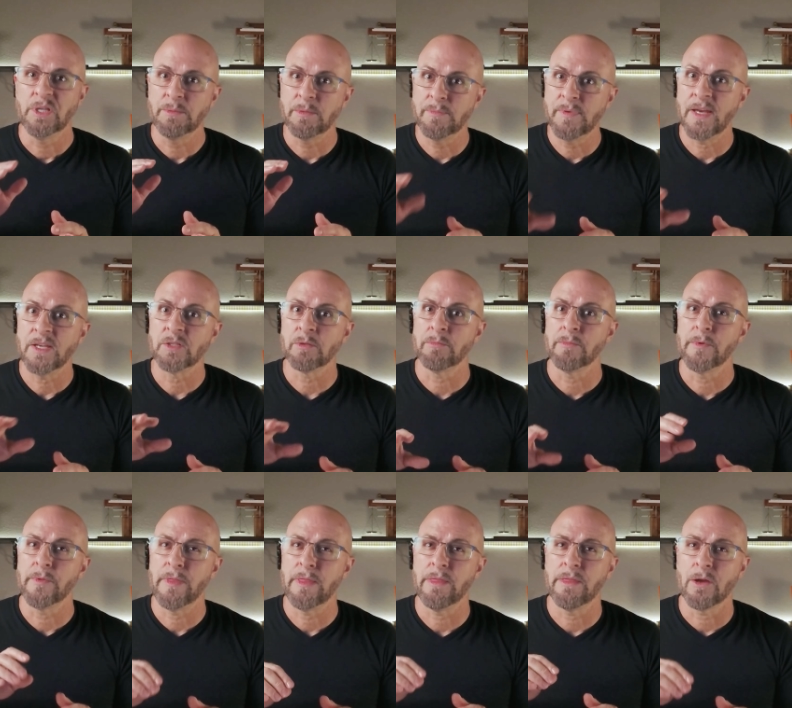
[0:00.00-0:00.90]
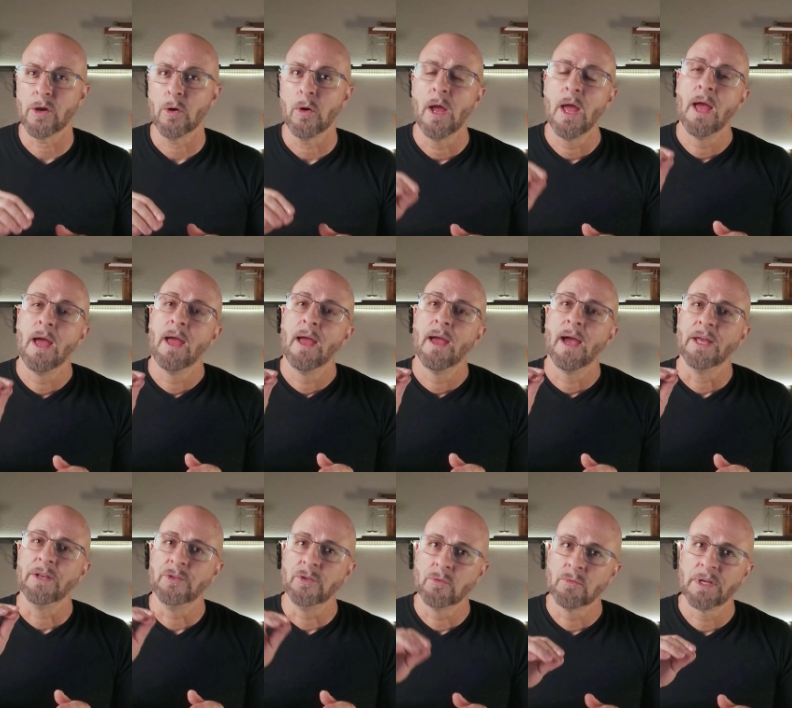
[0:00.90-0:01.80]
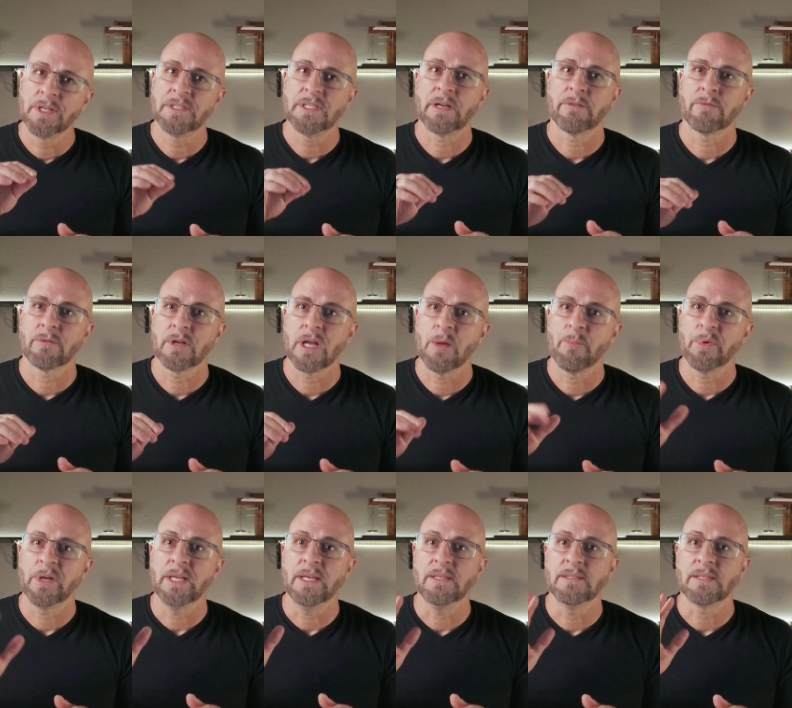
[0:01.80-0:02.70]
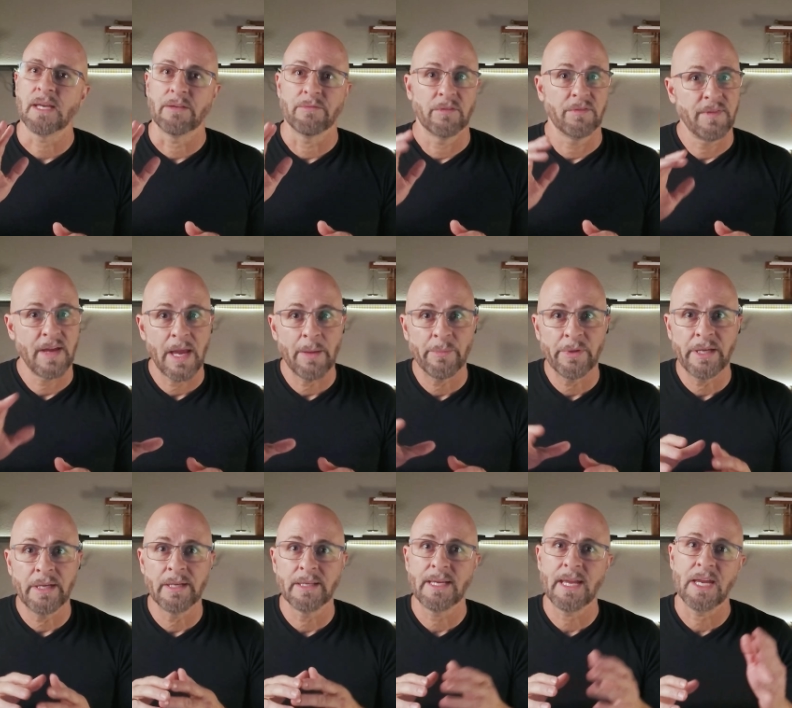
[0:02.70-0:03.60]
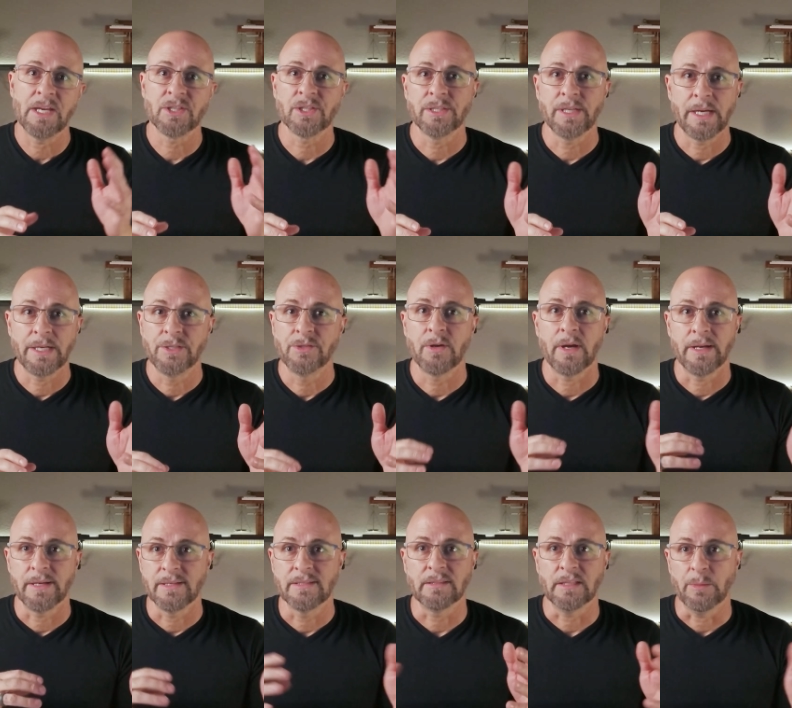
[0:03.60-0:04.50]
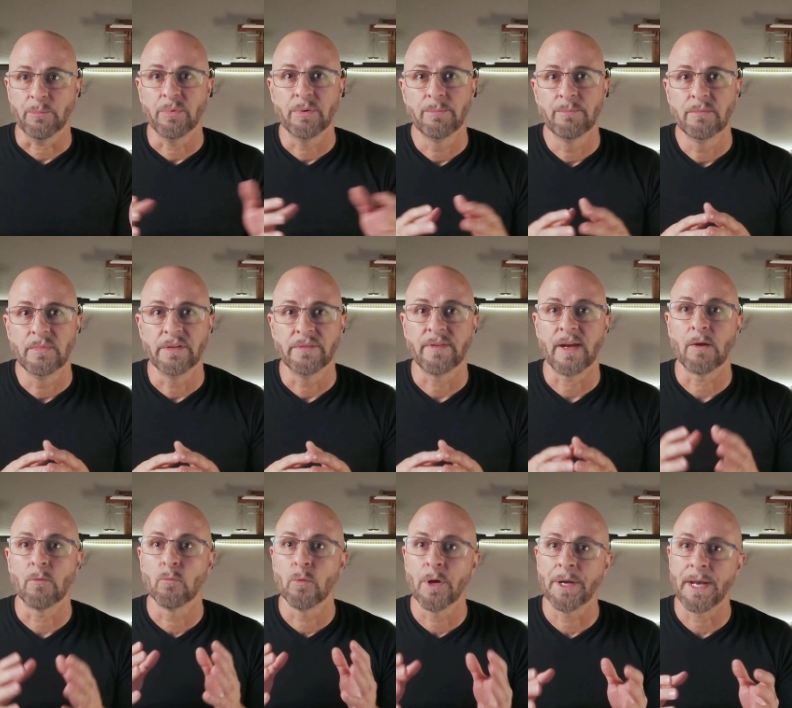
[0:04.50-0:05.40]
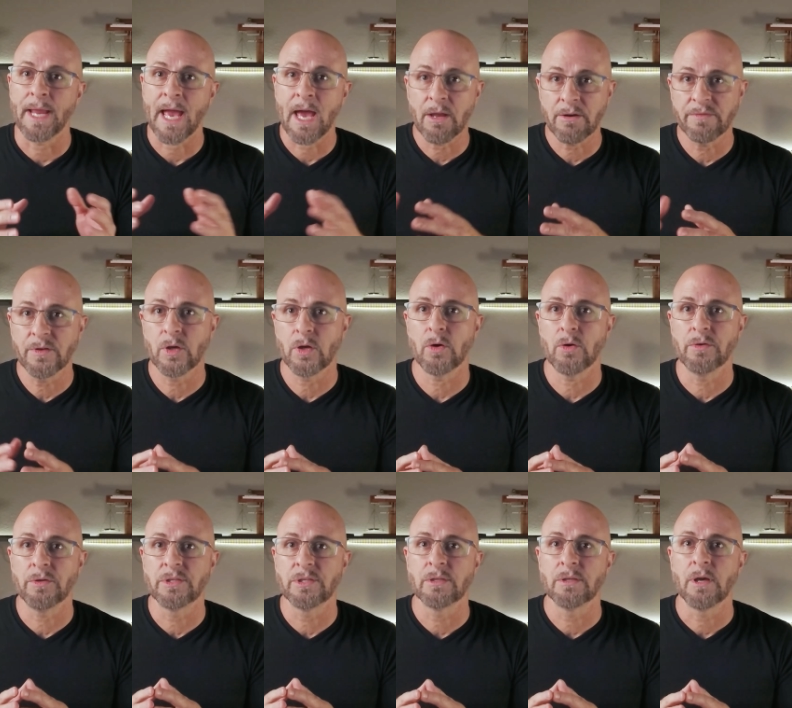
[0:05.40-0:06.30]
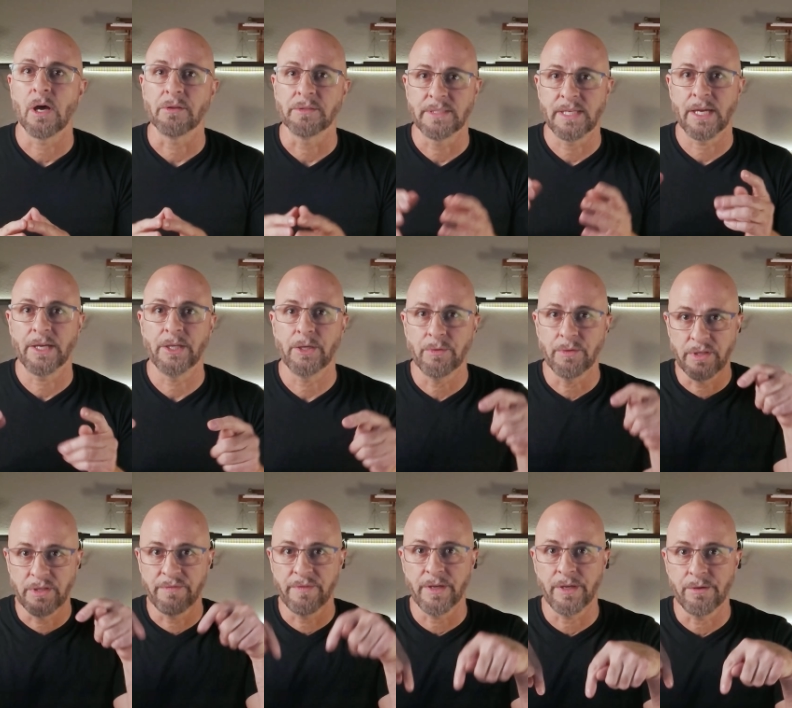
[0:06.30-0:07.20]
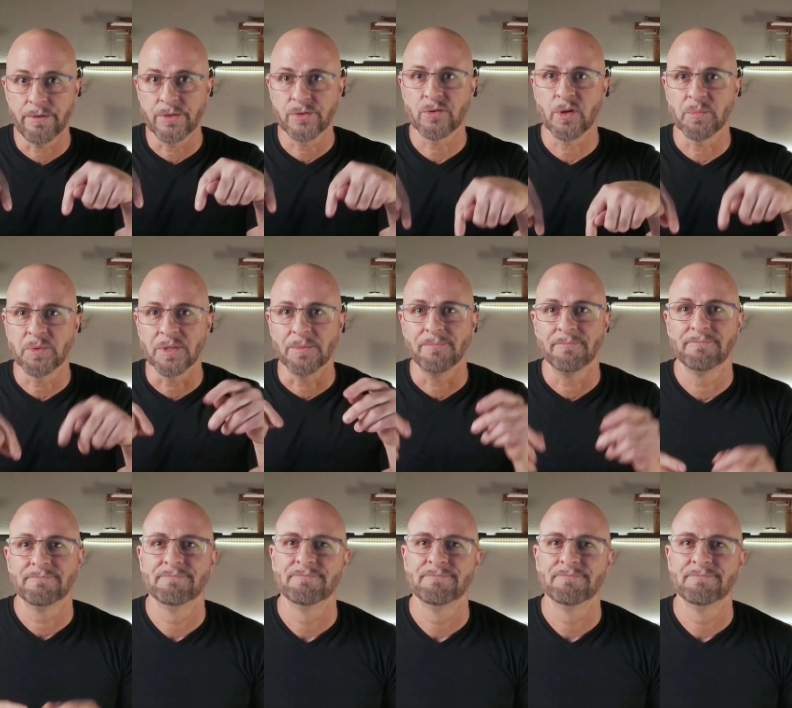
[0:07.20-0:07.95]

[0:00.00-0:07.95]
Please be patient with me though. I do run several companies, I have a family, and occasionally I try to sleep. If I run out of codes, I'll tell you in the video description.